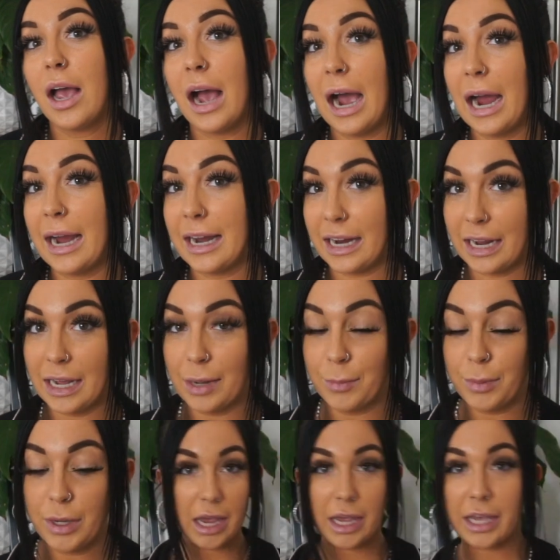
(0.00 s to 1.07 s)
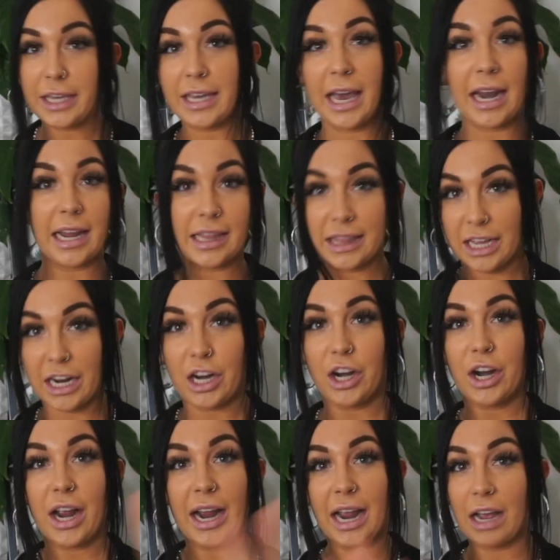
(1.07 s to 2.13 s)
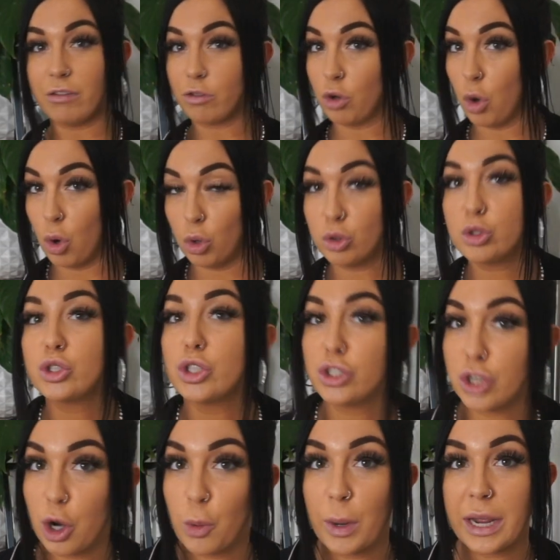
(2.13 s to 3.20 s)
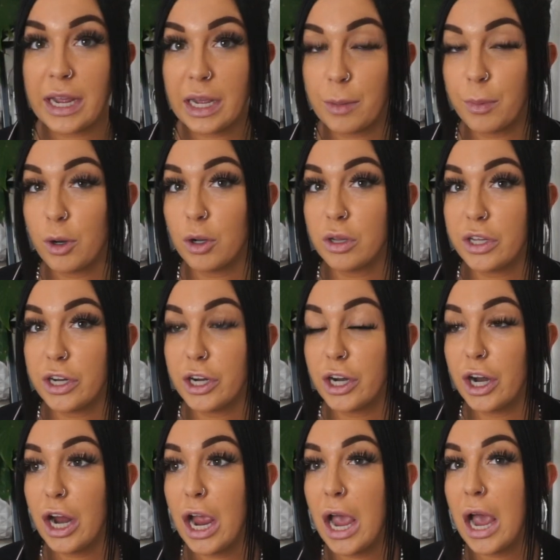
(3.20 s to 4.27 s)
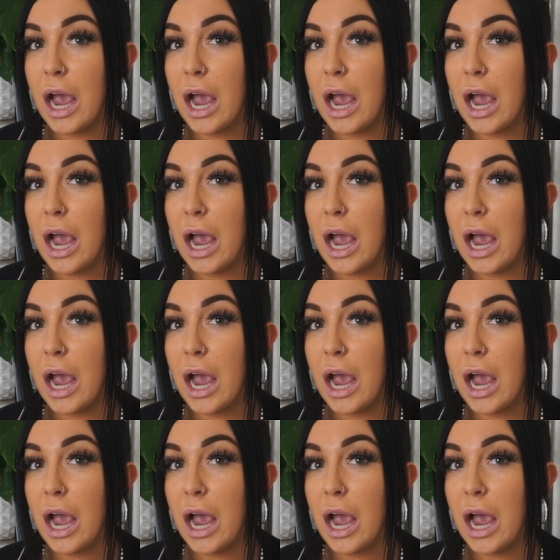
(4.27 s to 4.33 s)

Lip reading: I am getting there. I have goals to start waking up earlier.